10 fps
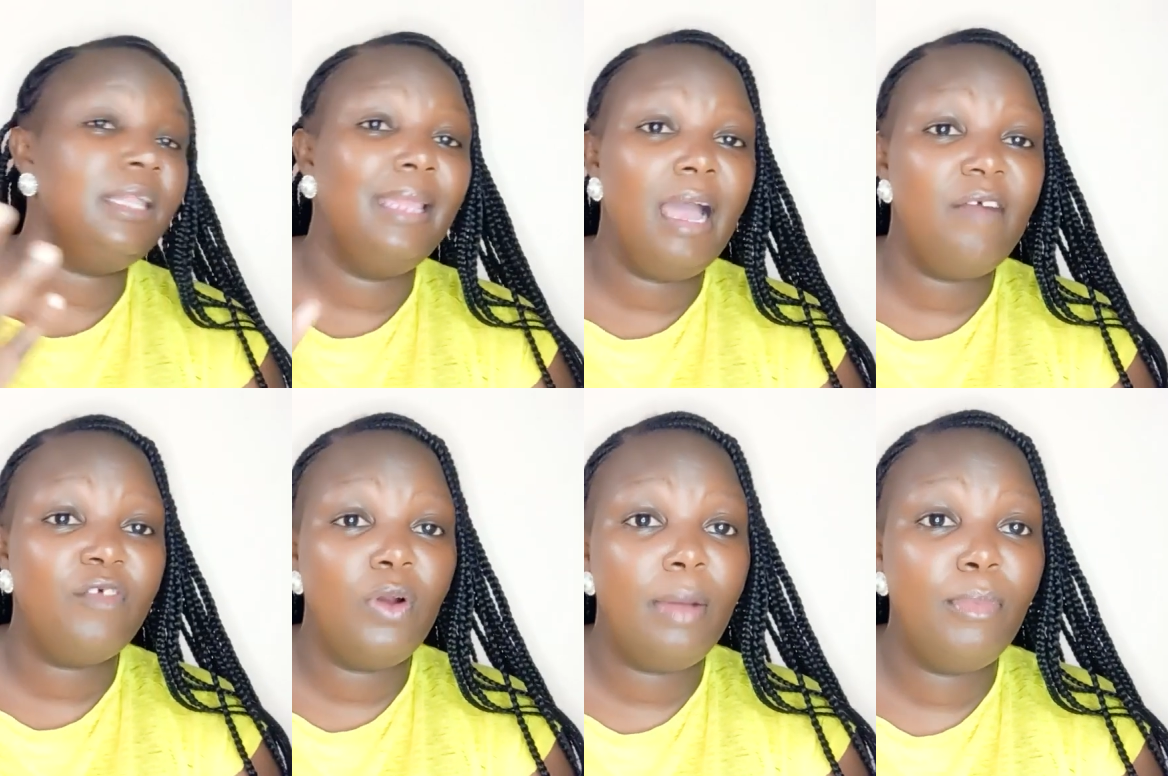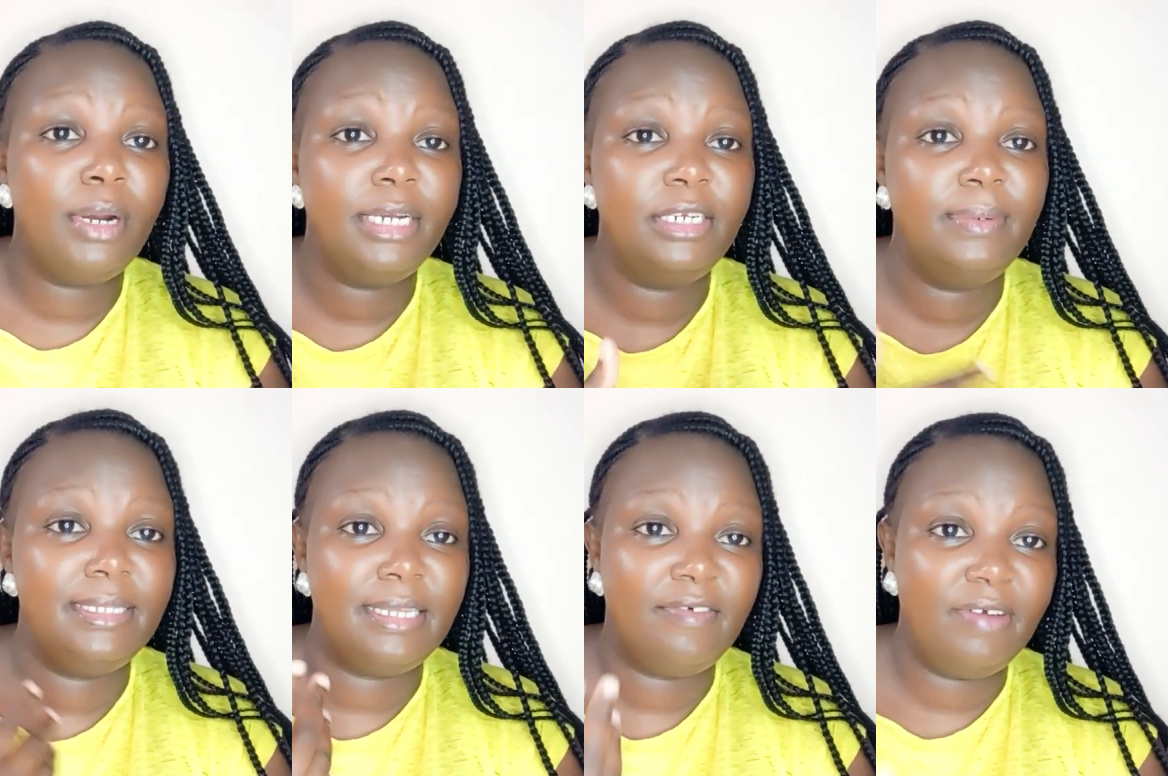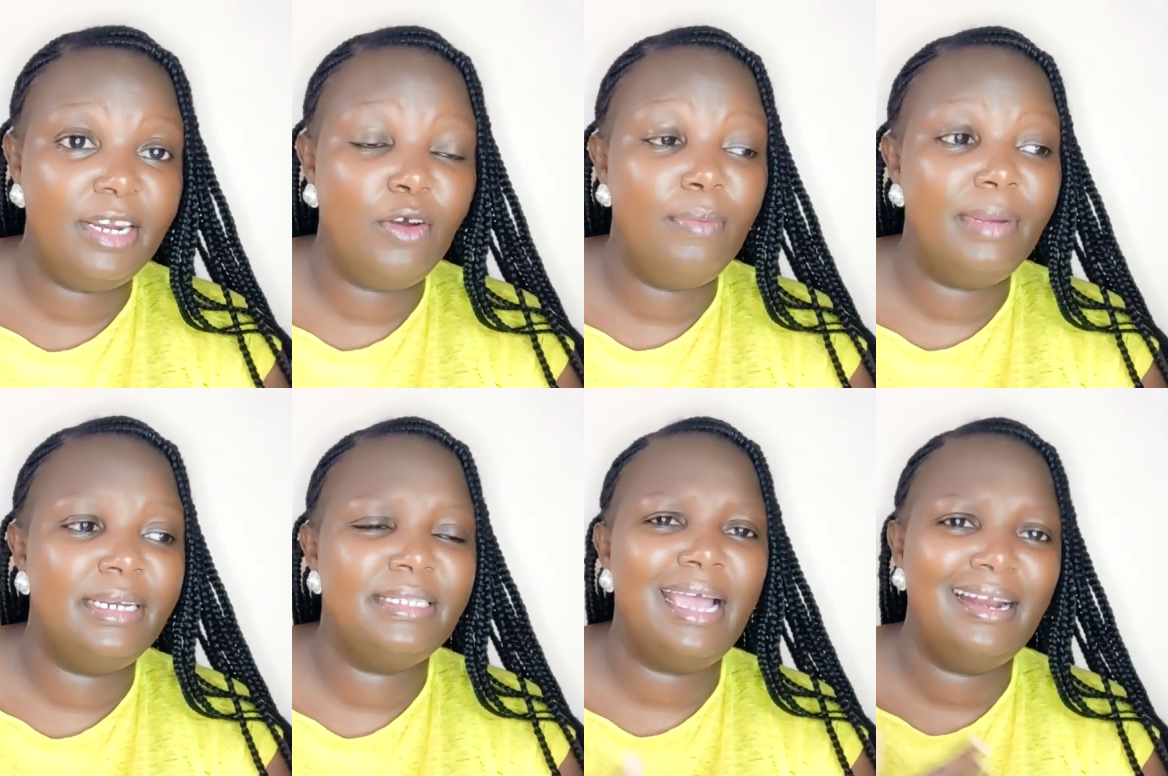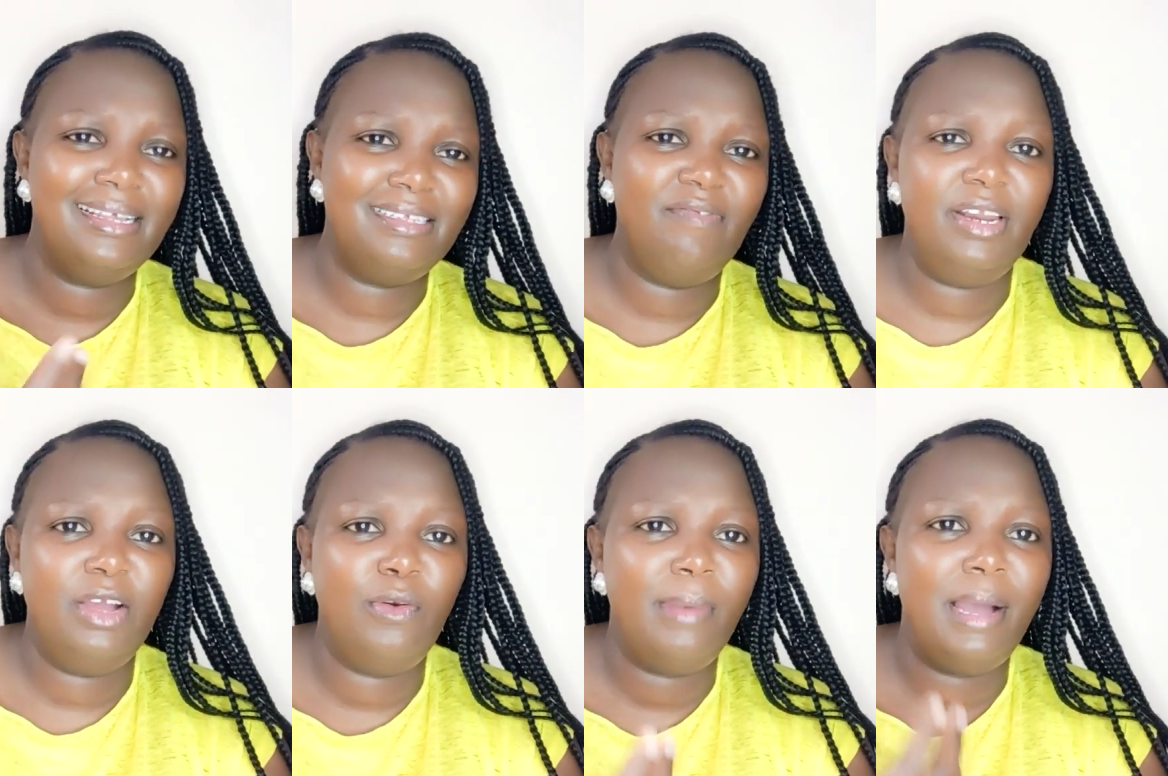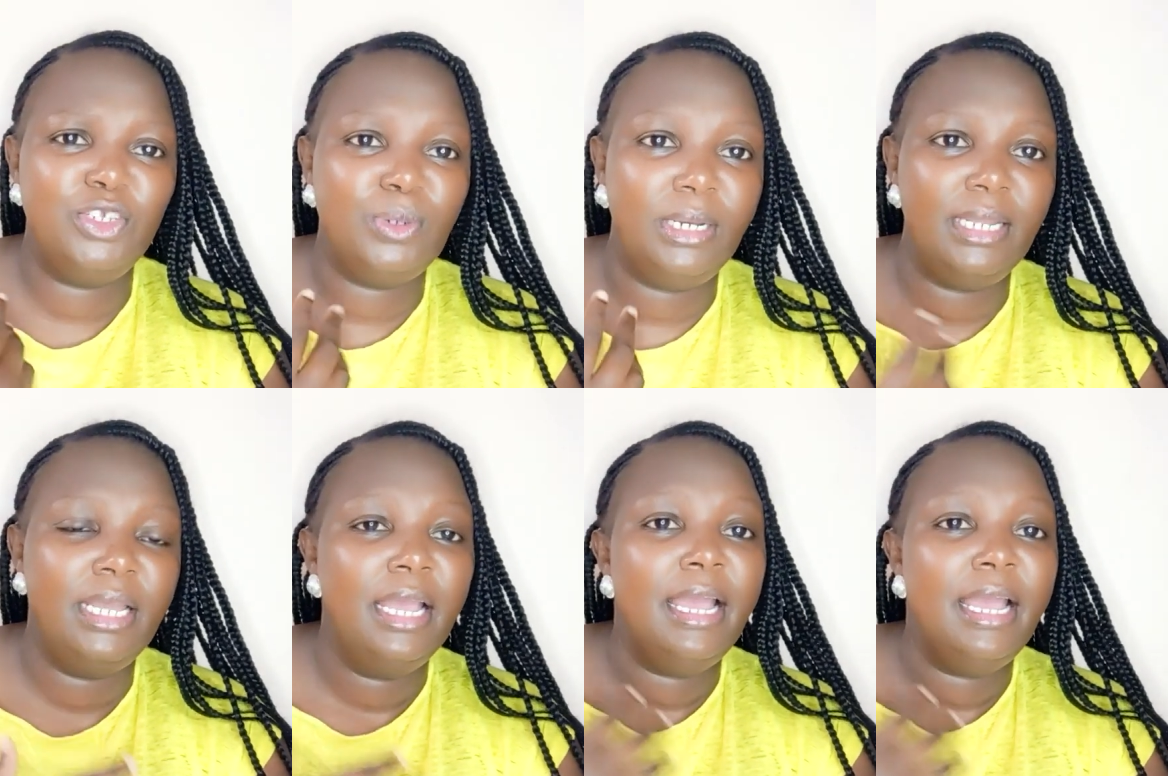They have collaborated with Safaricom, and it's under Safaricom actually.